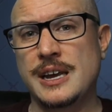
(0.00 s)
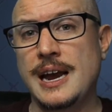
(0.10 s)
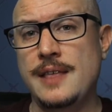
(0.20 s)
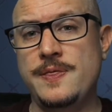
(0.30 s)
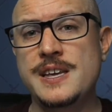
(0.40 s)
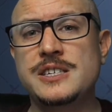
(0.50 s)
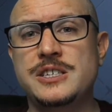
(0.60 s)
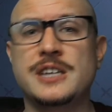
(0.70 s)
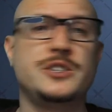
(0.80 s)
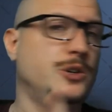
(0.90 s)
And this
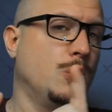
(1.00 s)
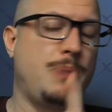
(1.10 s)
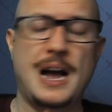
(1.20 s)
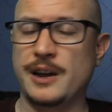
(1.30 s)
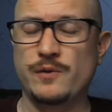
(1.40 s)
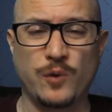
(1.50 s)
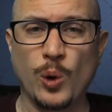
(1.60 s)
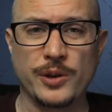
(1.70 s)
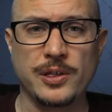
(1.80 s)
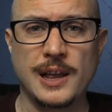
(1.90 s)
doesn't go back and
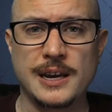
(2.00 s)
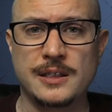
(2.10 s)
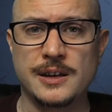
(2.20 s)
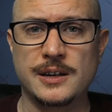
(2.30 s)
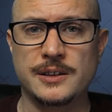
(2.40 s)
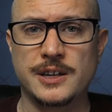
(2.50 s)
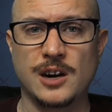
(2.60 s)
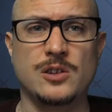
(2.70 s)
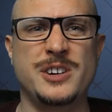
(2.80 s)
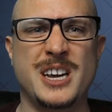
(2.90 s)
forth like the
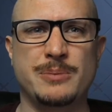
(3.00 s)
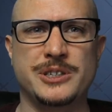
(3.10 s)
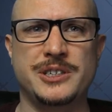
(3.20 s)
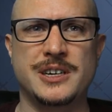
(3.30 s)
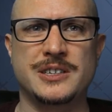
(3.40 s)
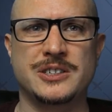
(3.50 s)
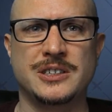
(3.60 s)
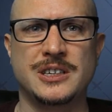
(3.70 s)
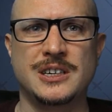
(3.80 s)
color damage does.